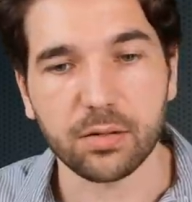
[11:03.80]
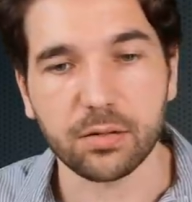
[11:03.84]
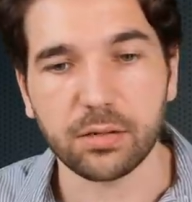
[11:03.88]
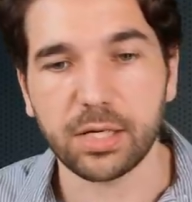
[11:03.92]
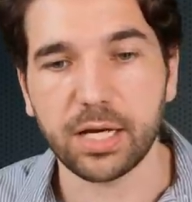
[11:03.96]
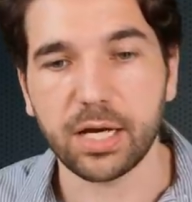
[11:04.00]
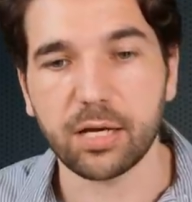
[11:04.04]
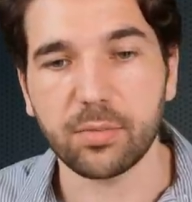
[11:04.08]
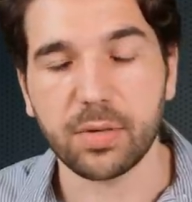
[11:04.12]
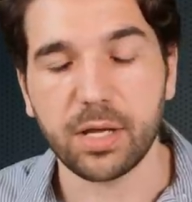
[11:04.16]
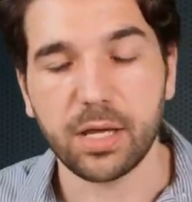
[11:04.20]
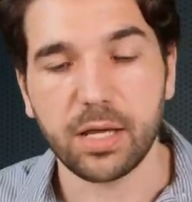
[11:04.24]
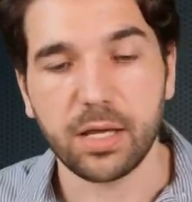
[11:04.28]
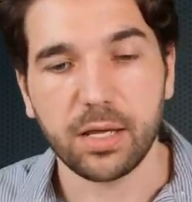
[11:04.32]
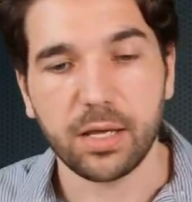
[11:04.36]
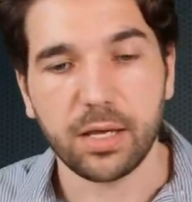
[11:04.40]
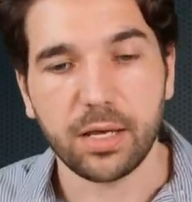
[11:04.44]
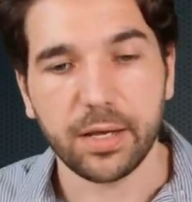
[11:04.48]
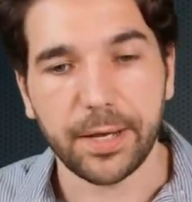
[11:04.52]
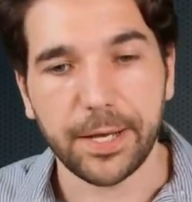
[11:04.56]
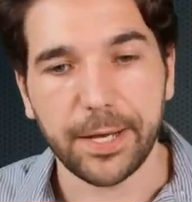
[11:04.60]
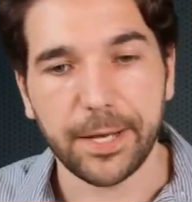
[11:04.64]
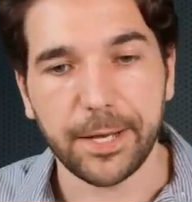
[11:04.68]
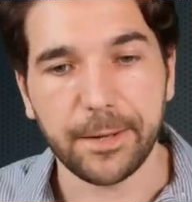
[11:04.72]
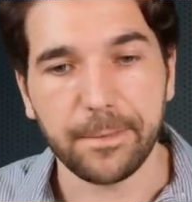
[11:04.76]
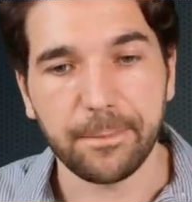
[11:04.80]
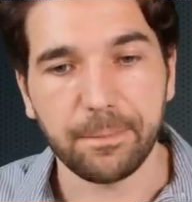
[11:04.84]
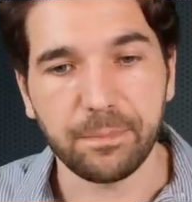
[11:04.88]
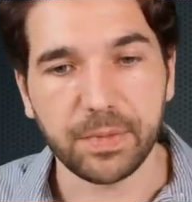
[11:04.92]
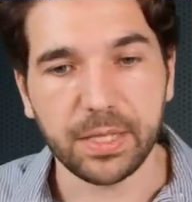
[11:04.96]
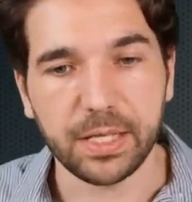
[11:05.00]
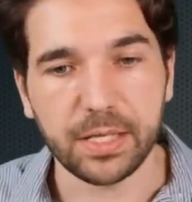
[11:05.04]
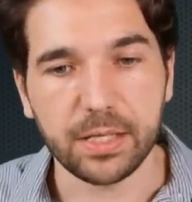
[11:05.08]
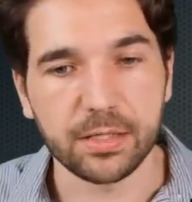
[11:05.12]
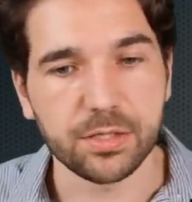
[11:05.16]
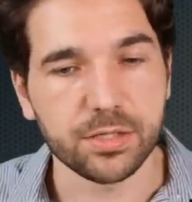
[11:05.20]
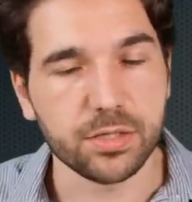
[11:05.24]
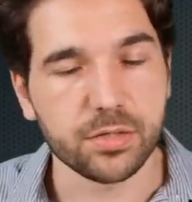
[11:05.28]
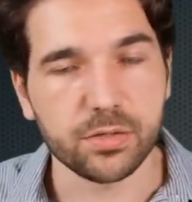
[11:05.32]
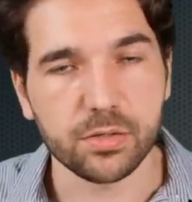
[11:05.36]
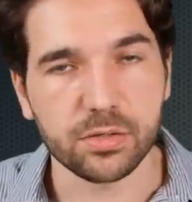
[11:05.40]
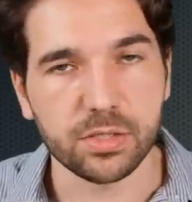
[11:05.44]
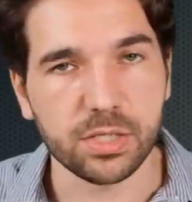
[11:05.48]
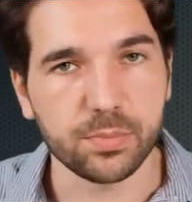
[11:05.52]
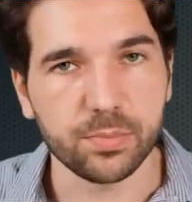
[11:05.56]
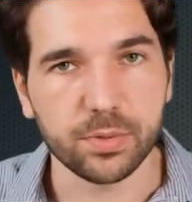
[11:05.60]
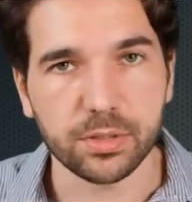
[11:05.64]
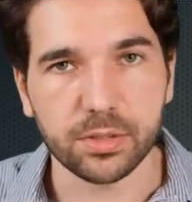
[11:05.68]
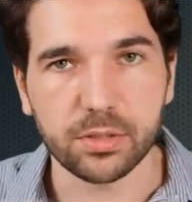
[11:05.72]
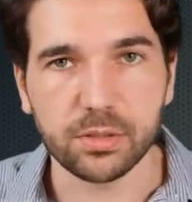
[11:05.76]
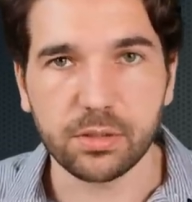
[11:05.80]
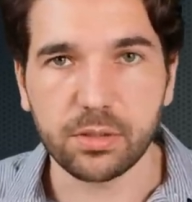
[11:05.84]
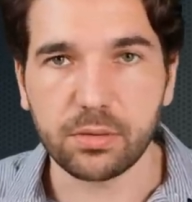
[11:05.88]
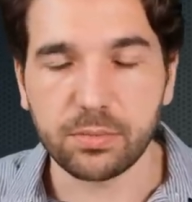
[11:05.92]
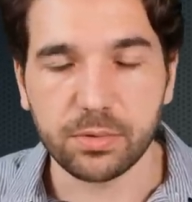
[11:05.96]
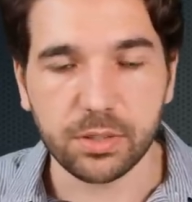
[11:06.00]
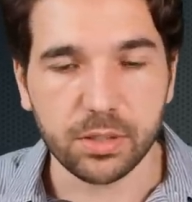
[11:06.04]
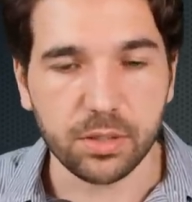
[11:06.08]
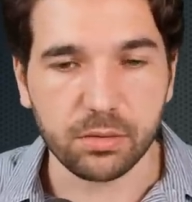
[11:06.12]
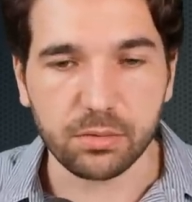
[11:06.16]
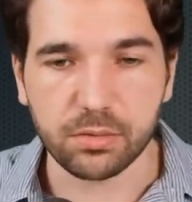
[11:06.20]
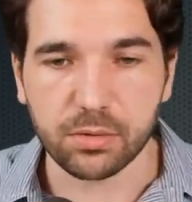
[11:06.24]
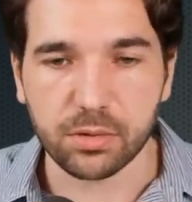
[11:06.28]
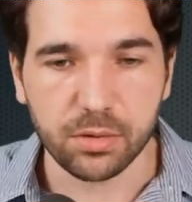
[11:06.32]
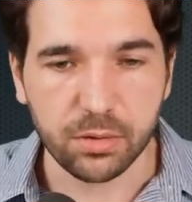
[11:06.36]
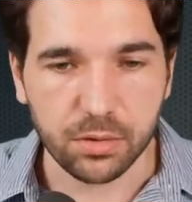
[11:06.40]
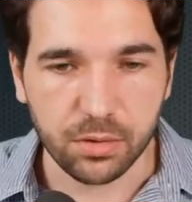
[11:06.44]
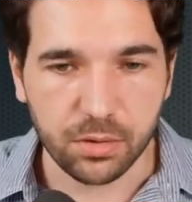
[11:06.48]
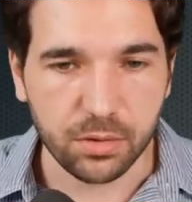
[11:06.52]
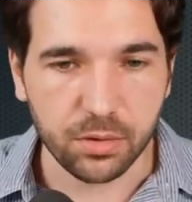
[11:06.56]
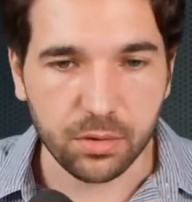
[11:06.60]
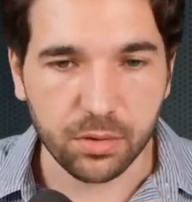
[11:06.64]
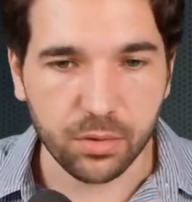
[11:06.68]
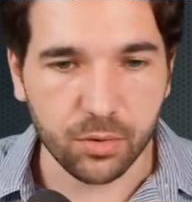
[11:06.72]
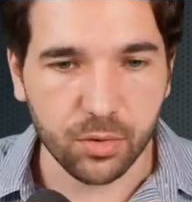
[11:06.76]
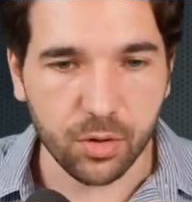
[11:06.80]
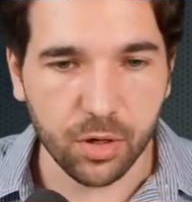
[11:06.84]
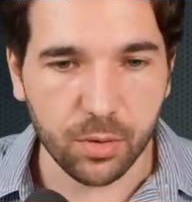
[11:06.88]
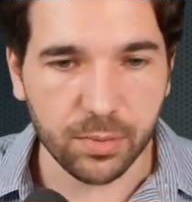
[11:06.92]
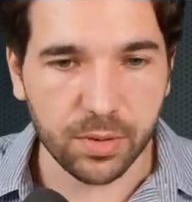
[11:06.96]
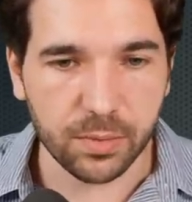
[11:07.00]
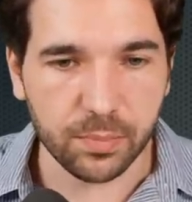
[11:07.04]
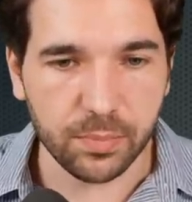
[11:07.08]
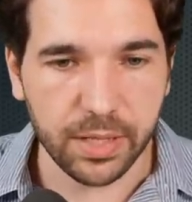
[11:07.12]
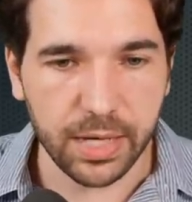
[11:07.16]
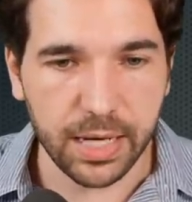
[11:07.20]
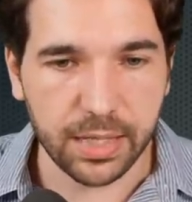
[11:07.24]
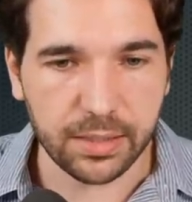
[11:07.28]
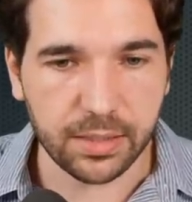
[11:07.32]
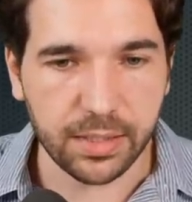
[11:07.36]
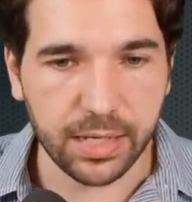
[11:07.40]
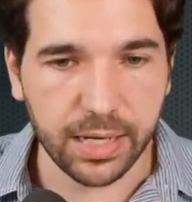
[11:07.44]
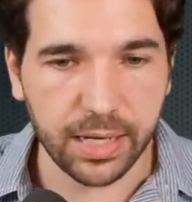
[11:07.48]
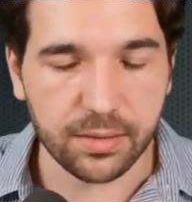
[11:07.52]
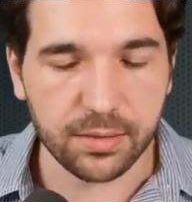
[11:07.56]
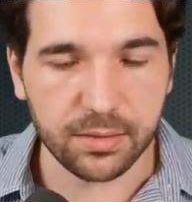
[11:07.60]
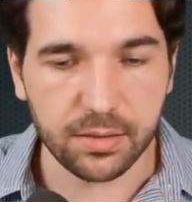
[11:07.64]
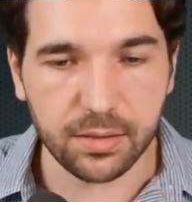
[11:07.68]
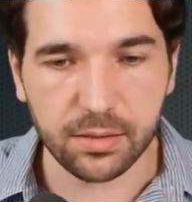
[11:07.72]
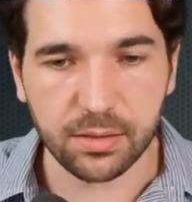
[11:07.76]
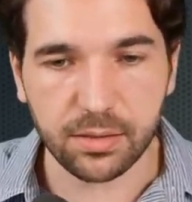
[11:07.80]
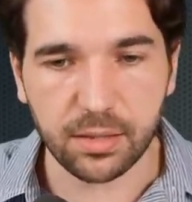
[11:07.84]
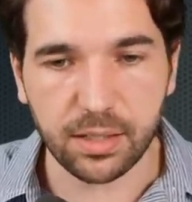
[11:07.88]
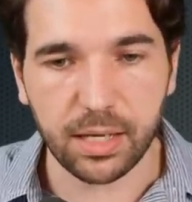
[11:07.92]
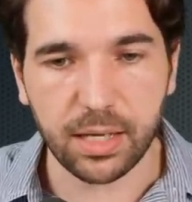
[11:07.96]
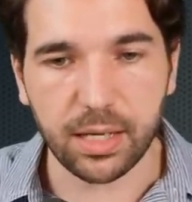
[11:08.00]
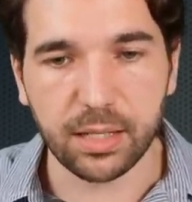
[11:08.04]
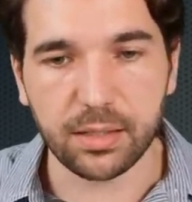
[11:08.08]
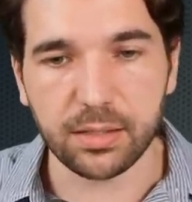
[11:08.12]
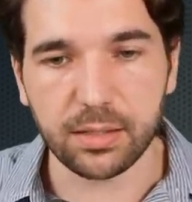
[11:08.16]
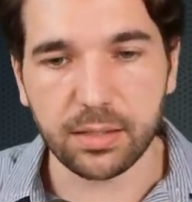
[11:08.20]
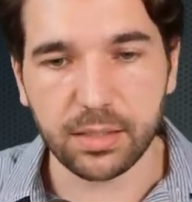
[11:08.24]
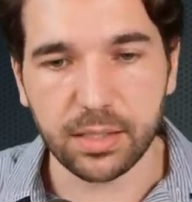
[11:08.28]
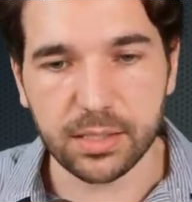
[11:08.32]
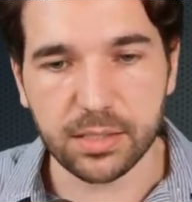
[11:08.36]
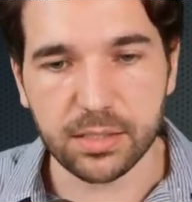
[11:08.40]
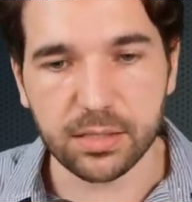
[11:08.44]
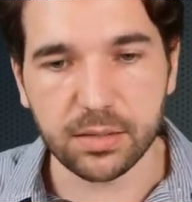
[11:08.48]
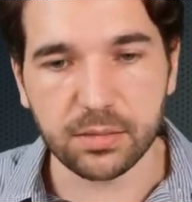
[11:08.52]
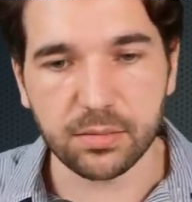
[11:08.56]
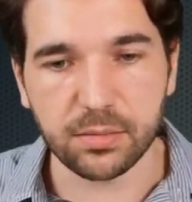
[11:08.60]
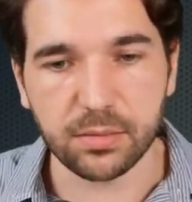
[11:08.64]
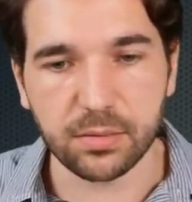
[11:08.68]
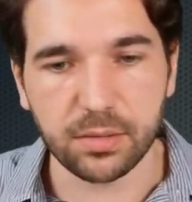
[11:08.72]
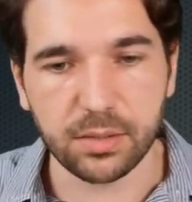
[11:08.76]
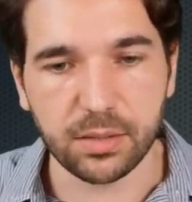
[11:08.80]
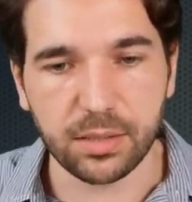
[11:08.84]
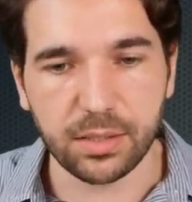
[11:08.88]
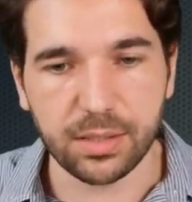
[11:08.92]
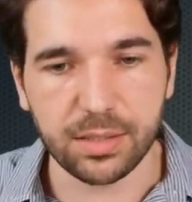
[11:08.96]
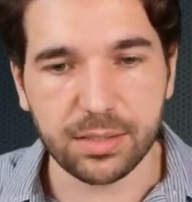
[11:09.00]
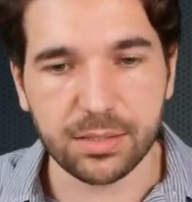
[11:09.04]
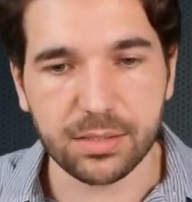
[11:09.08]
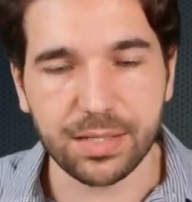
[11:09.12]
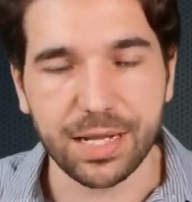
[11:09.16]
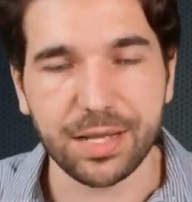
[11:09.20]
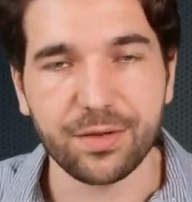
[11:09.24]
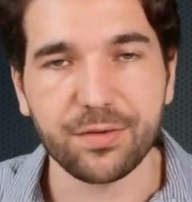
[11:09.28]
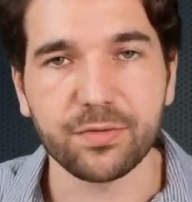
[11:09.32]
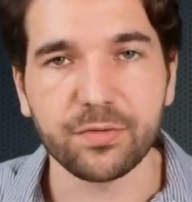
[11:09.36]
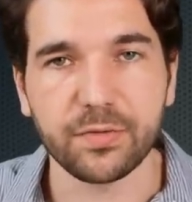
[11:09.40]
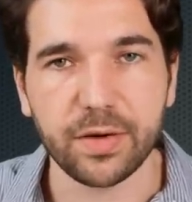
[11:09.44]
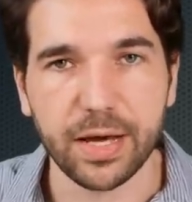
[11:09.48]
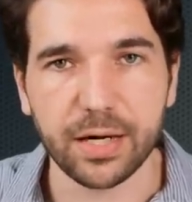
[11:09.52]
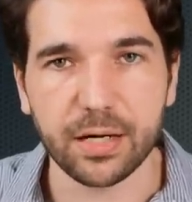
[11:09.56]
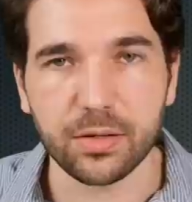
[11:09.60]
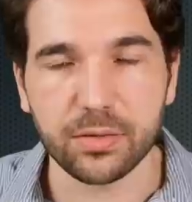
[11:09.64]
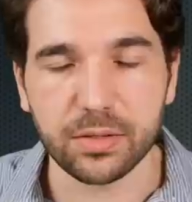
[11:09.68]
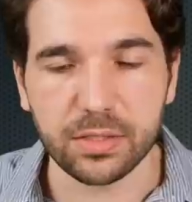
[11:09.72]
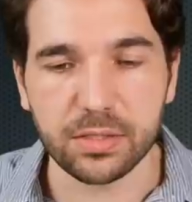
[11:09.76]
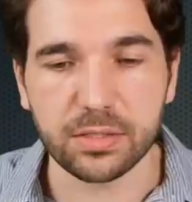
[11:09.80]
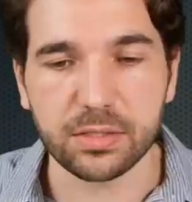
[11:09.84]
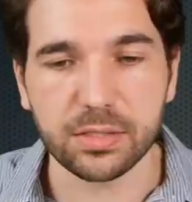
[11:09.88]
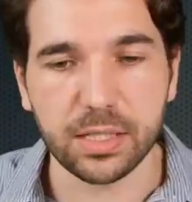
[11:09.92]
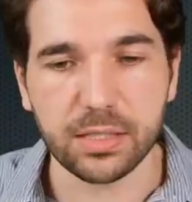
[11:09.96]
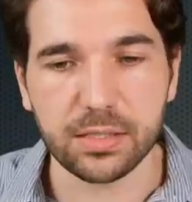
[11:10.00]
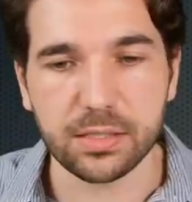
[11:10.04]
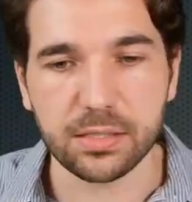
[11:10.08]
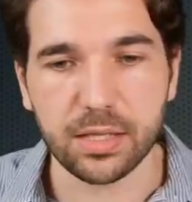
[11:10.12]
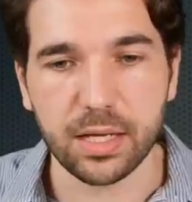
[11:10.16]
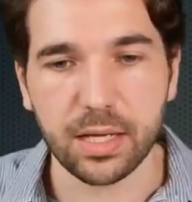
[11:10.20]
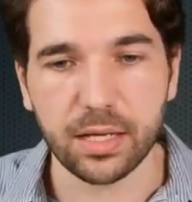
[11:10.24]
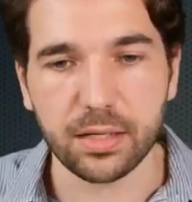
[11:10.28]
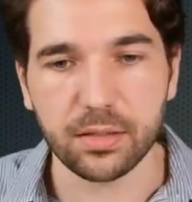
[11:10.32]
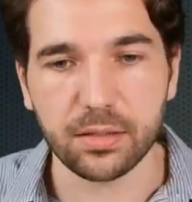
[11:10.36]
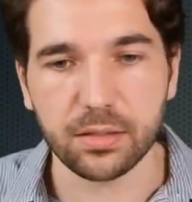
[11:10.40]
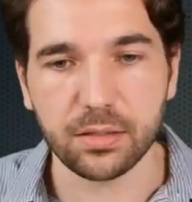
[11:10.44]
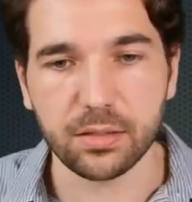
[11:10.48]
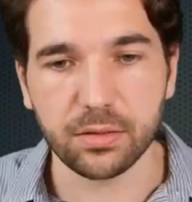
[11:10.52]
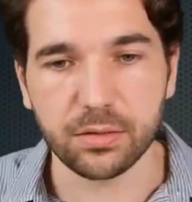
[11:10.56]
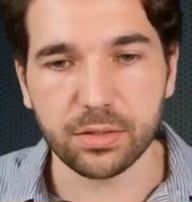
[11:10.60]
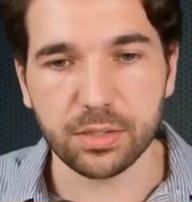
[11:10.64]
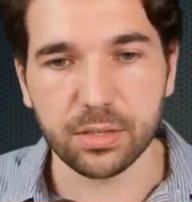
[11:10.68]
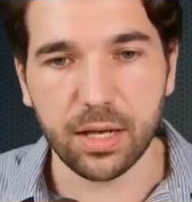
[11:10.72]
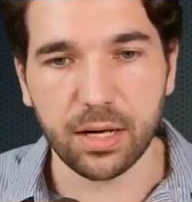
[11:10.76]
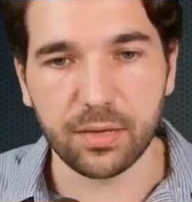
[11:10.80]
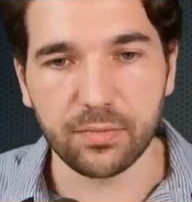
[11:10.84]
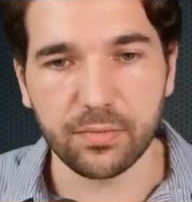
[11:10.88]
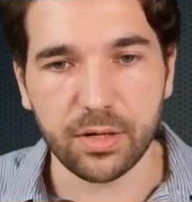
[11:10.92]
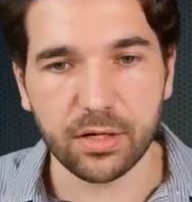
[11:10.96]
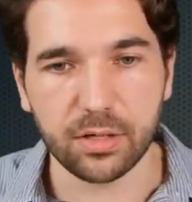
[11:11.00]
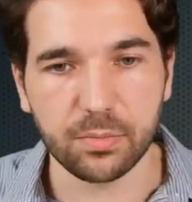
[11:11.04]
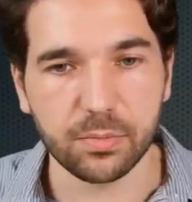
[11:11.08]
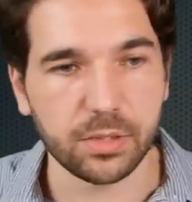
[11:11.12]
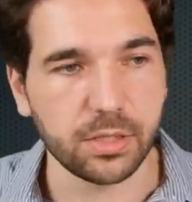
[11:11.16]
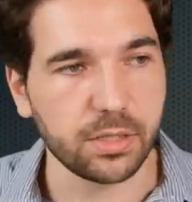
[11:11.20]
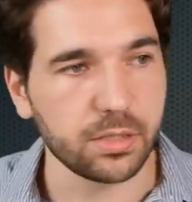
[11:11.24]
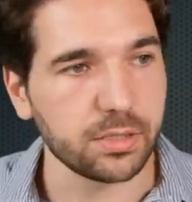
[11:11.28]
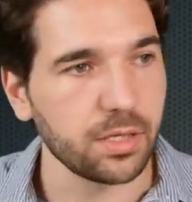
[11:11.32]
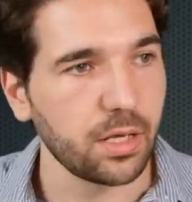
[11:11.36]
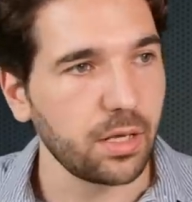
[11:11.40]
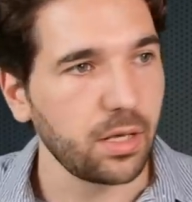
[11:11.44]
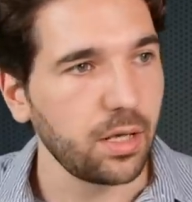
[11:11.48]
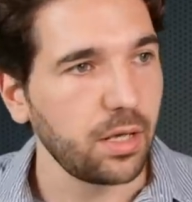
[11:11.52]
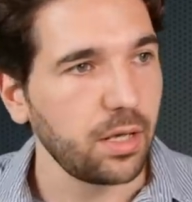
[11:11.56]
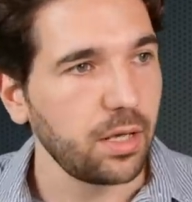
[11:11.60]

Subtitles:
Lamb, is just your typical, you know, corporate-backed candidate and isn't a fighter in the sense that, you know, John Fetterman is.